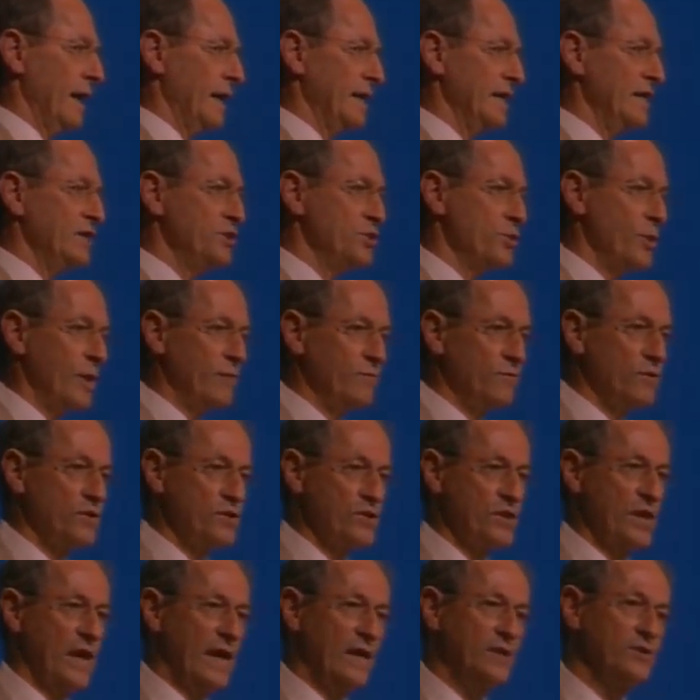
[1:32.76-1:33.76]
I need to
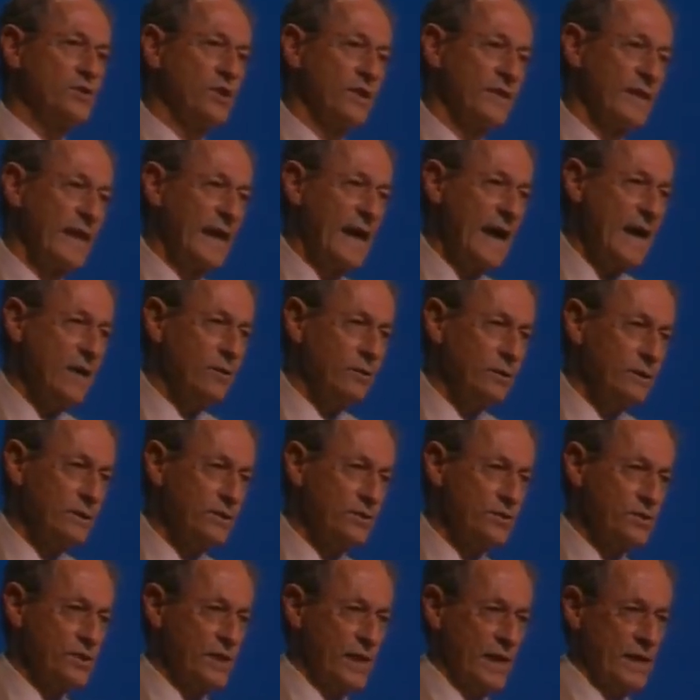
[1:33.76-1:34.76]
emphasize at the
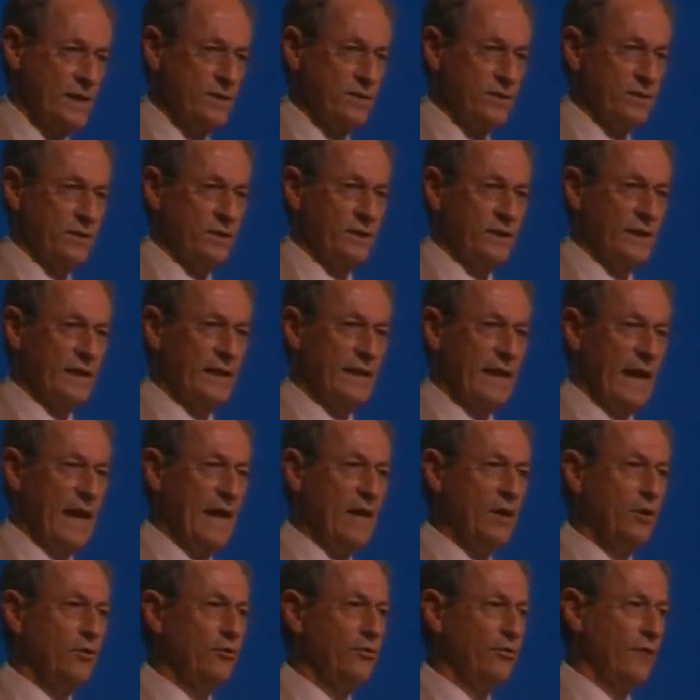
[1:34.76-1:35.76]
outset that
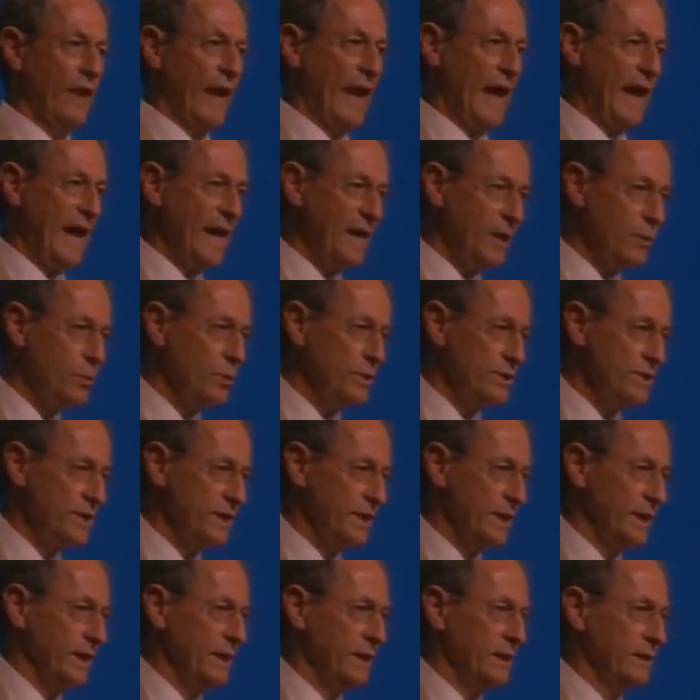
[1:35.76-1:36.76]
health
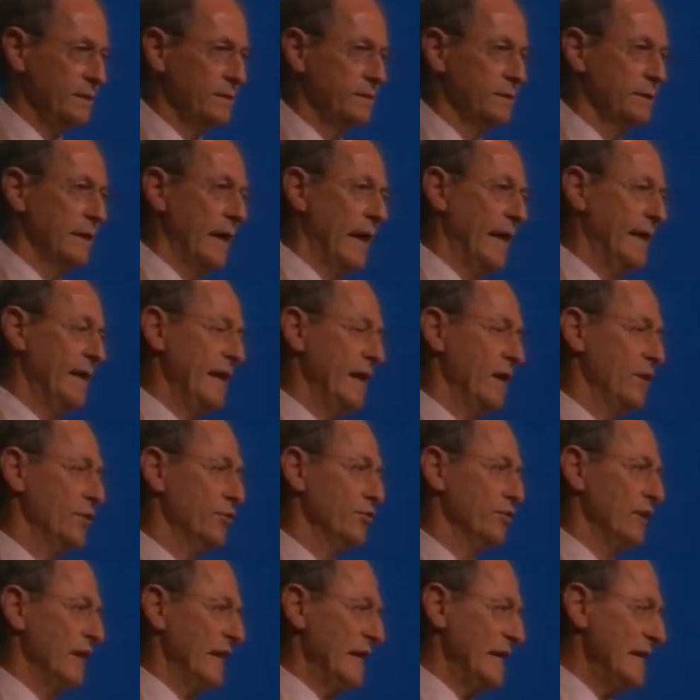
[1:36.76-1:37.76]
equity and
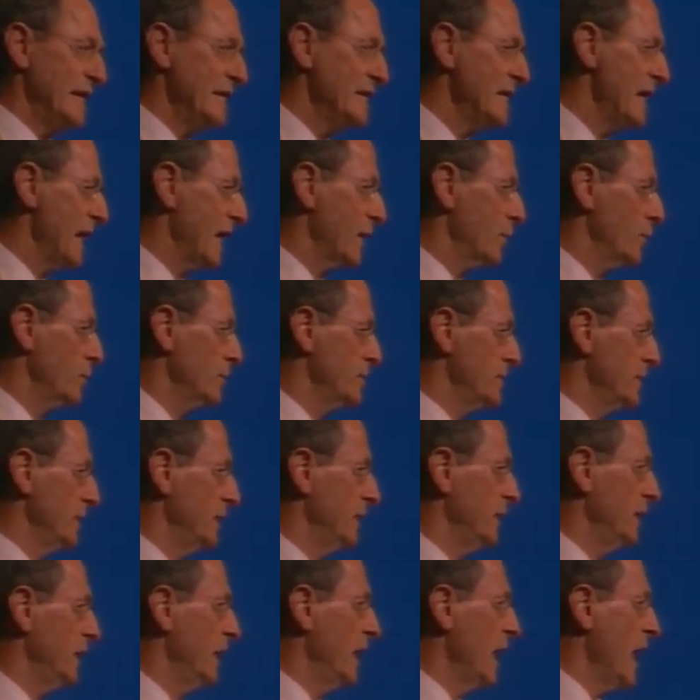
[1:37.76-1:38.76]
health
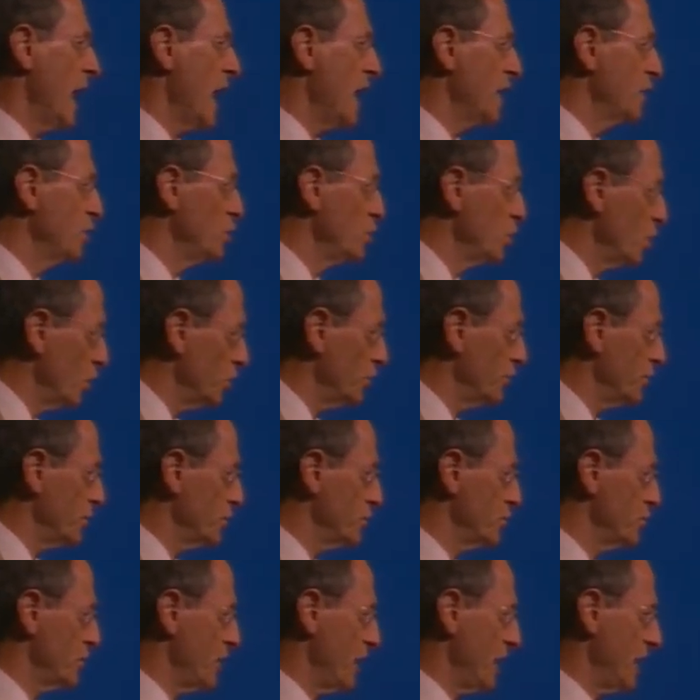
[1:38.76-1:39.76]
inequity are not the
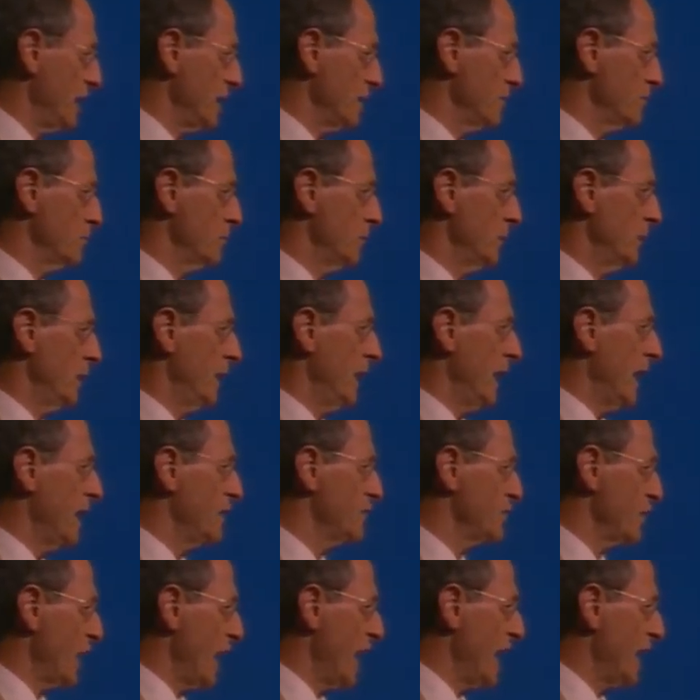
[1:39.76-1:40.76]
same
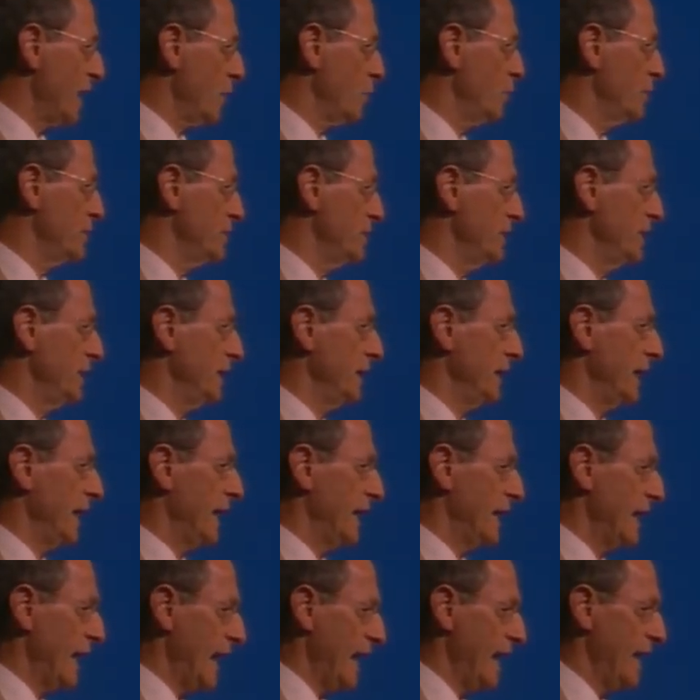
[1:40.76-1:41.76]
as equity
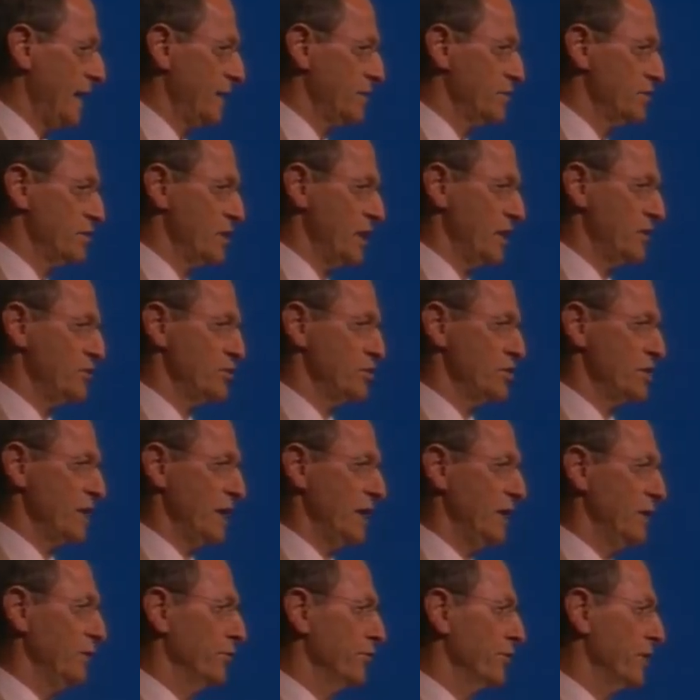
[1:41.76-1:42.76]
in access to
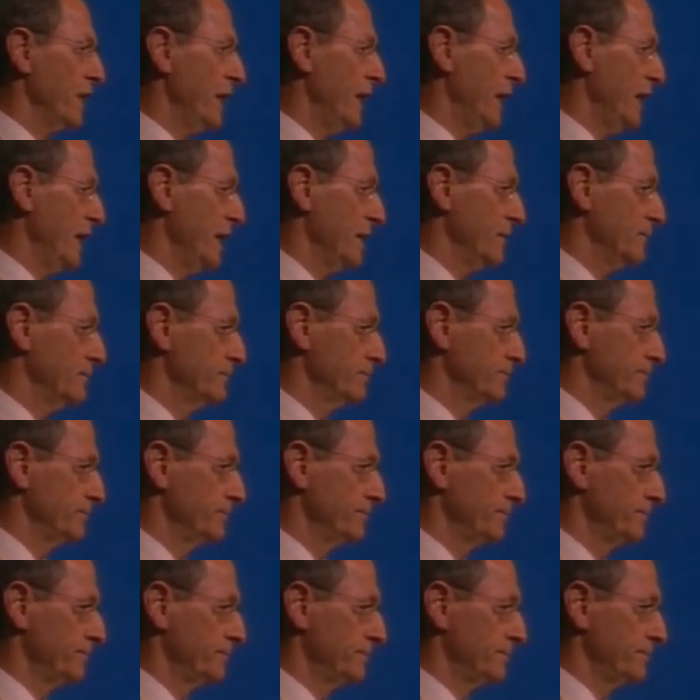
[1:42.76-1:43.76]
health care.
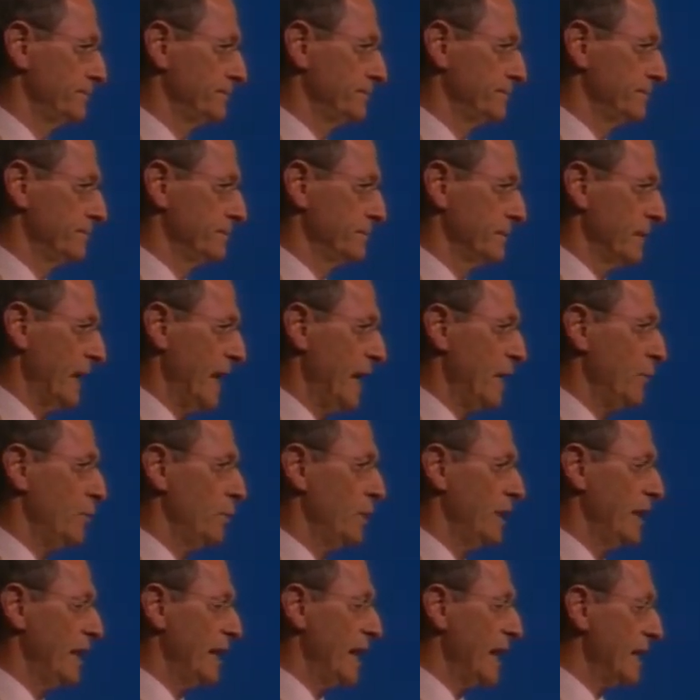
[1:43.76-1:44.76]

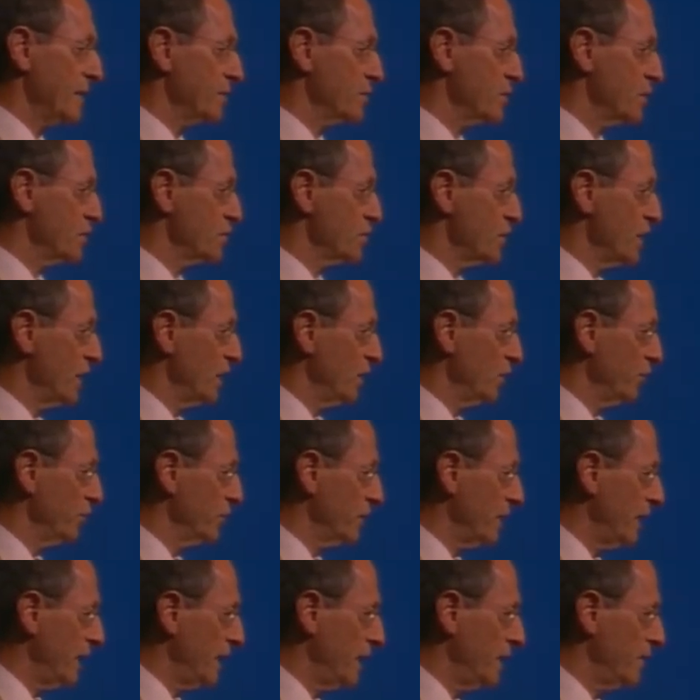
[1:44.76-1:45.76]
Equity in access to
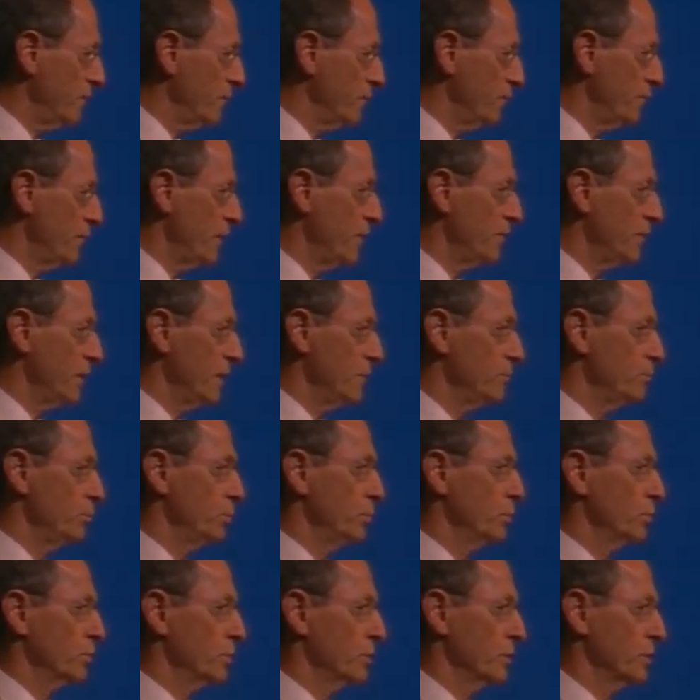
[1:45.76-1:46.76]
health care, very
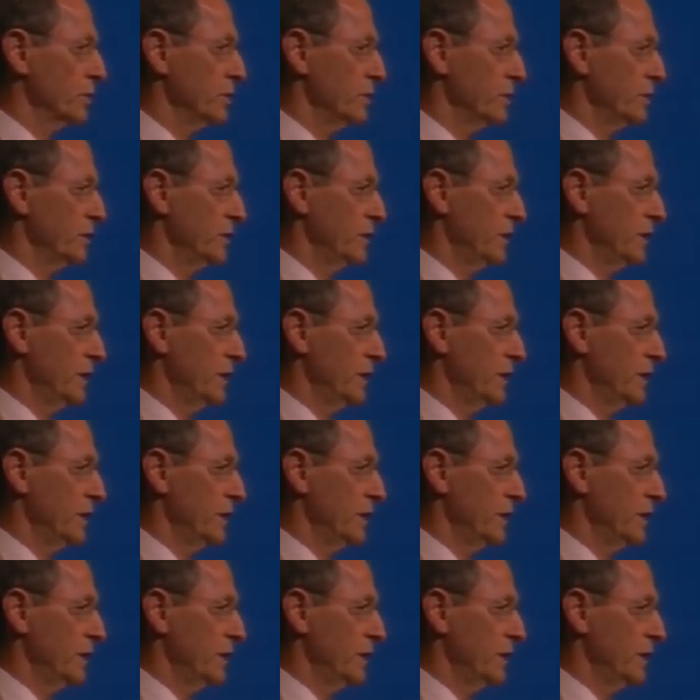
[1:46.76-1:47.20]
important.